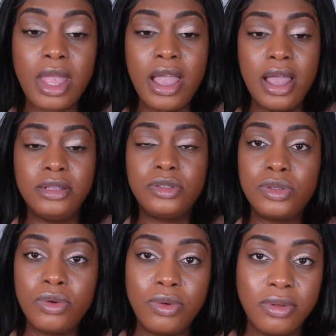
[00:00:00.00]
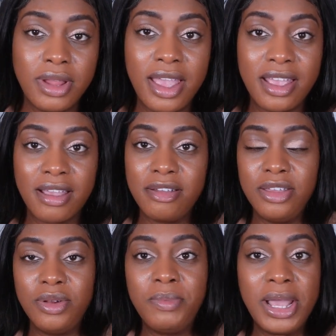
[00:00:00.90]
And so, like,
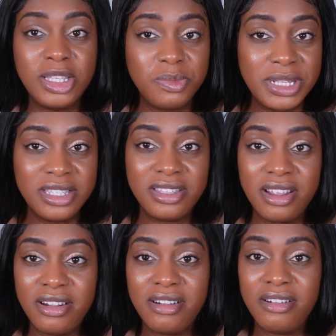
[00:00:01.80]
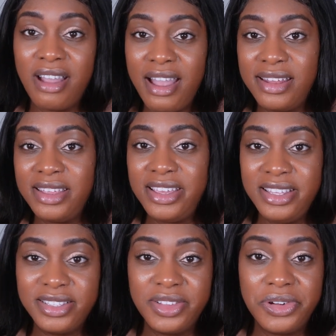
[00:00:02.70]
my husband's there and
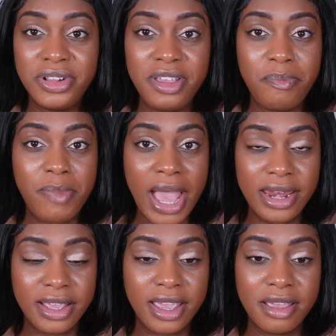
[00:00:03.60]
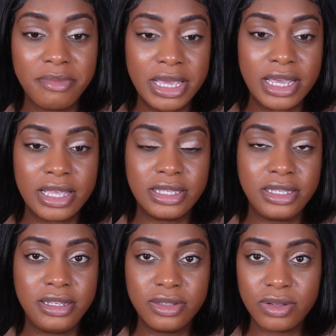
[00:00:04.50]
he's literally panicking because
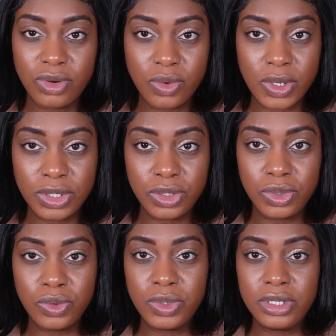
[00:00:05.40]
he doesn't know what to do.